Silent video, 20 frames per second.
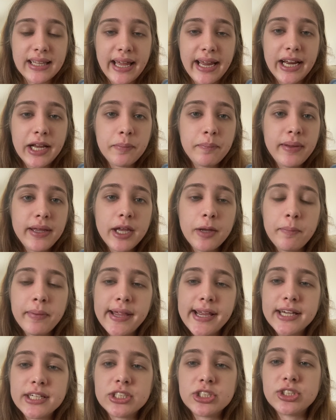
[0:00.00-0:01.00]
like being a
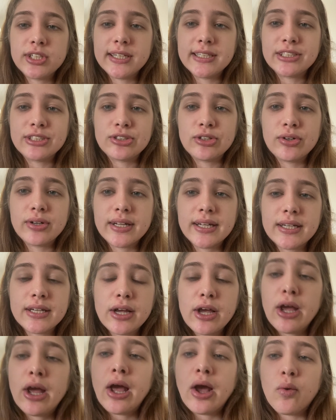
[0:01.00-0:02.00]
PhD student,